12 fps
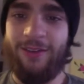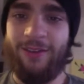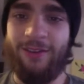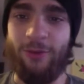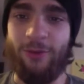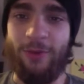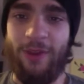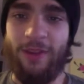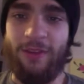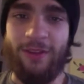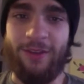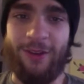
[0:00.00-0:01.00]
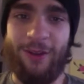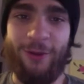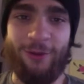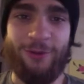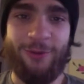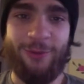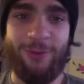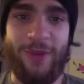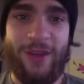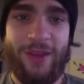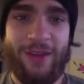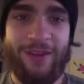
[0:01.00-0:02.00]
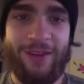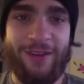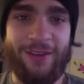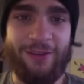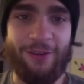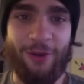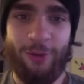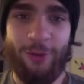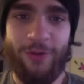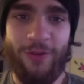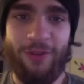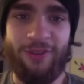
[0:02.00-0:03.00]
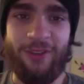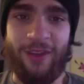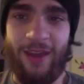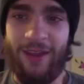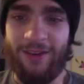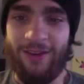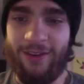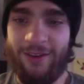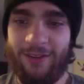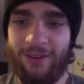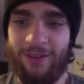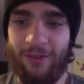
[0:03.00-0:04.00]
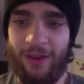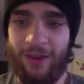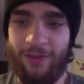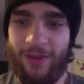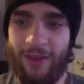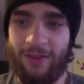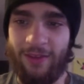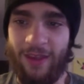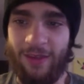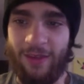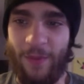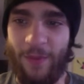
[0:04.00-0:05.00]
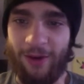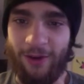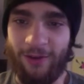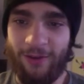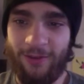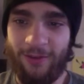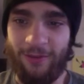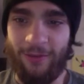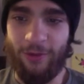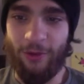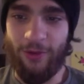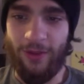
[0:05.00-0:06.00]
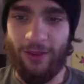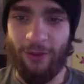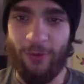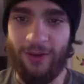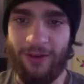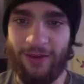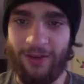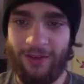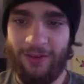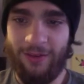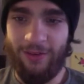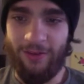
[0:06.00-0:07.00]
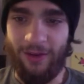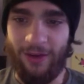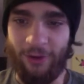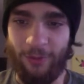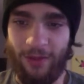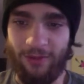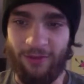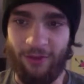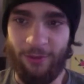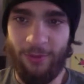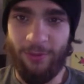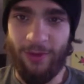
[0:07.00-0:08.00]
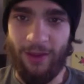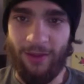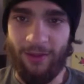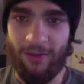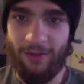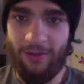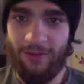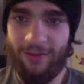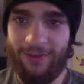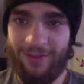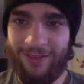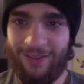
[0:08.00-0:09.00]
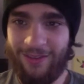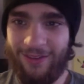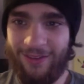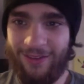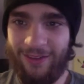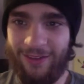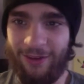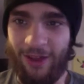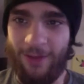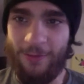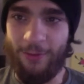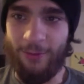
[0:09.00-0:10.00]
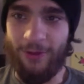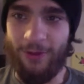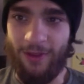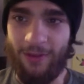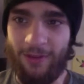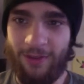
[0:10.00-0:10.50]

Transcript: replace it. No, Beak, you're going with us to the end. If I have any say in the matter, if you don't get critted and I don't make stupid plays, you're coming with us.